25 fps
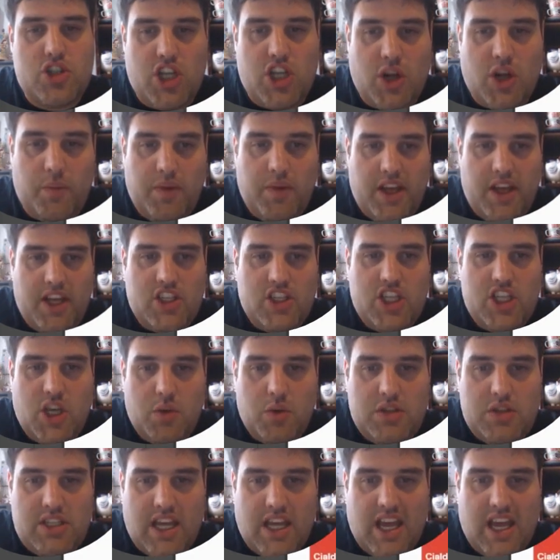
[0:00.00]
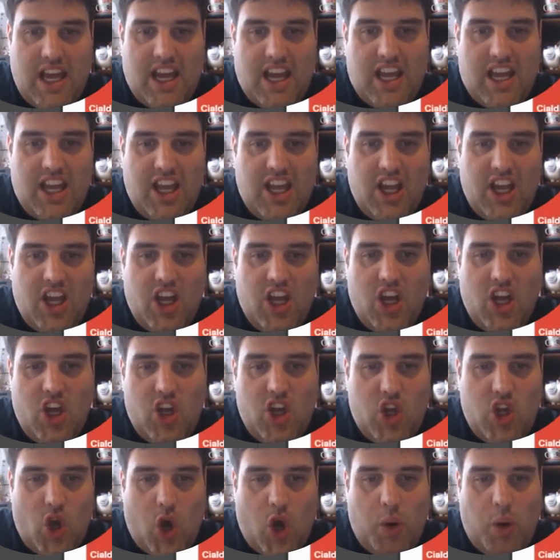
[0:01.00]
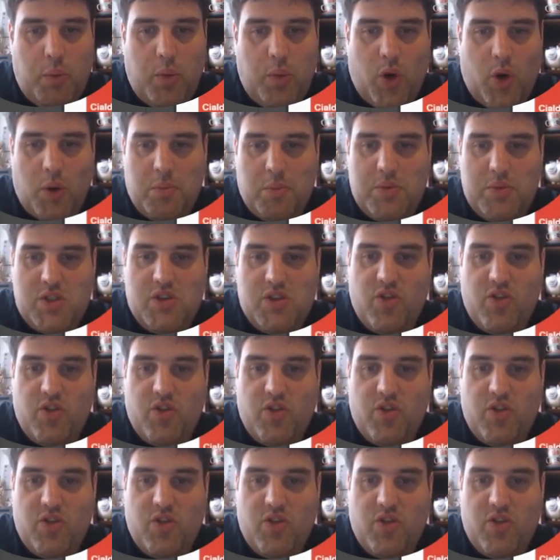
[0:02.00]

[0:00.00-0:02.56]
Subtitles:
do is you take your prompts